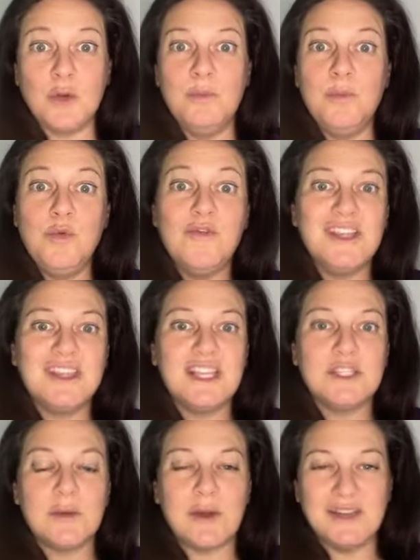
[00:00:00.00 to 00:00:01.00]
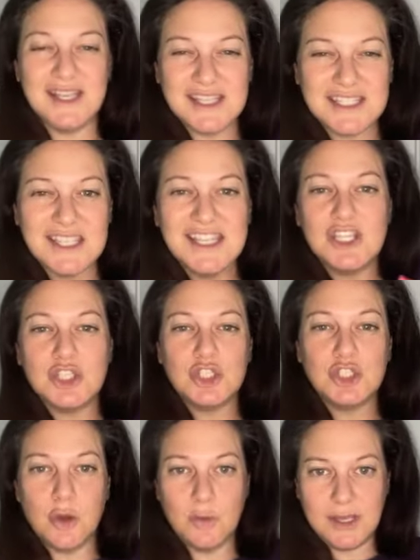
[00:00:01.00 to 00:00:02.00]
So moving things around easily
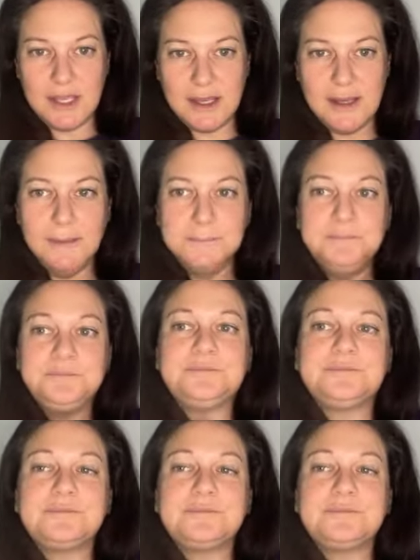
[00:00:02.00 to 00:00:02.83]
is so key.